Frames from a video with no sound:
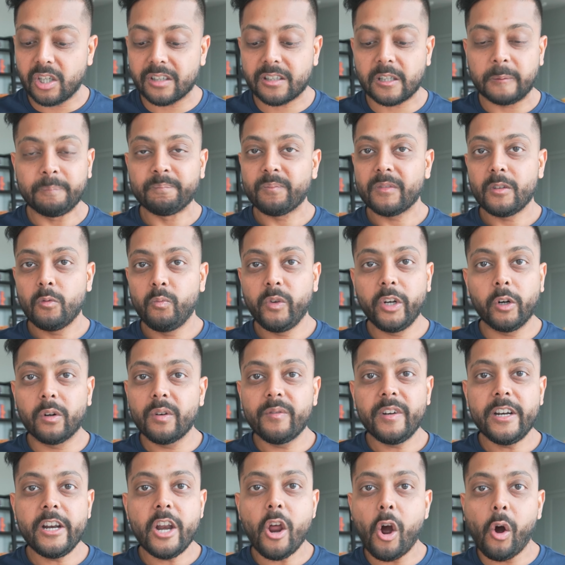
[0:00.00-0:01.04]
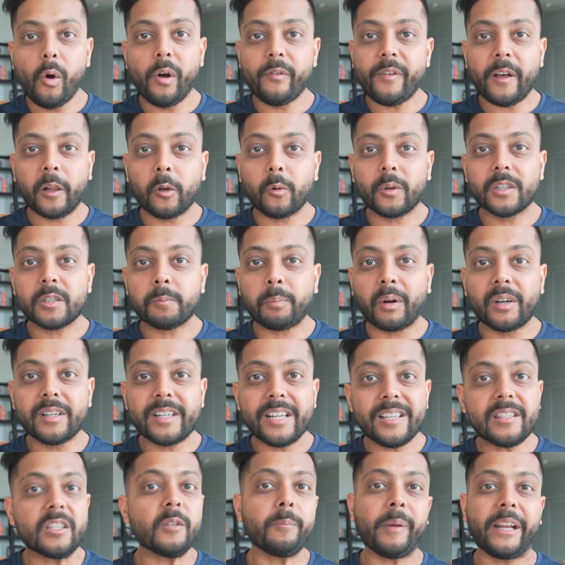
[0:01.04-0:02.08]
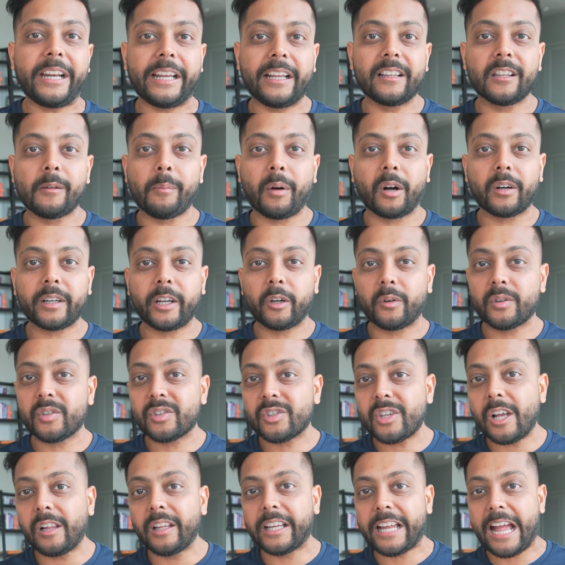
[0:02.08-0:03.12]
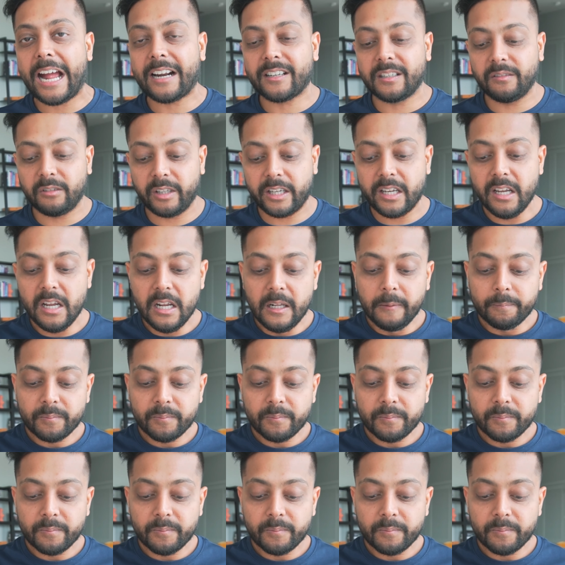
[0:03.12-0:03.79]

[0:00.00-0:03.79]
Just, we don't even know if Eloqua is participating in the market or selling actively.